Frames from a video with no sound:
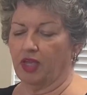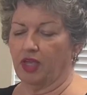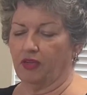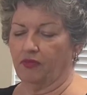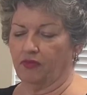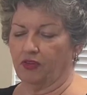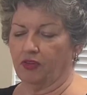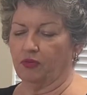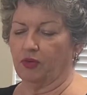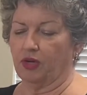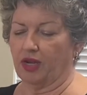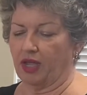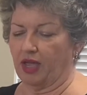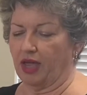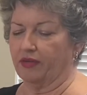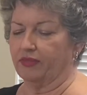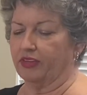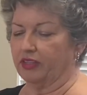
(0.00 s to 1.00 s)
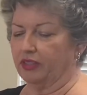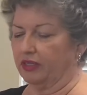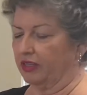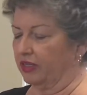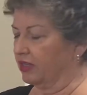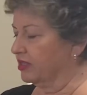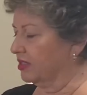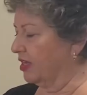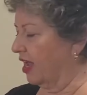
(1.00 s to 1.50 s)
if you want to have it
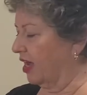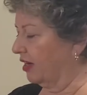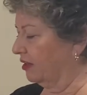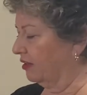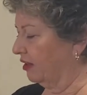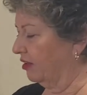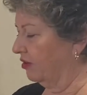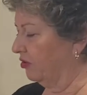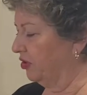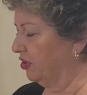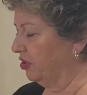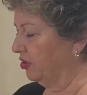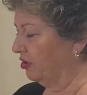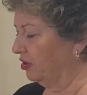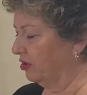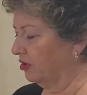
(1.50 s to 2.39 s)
exactly, or you can.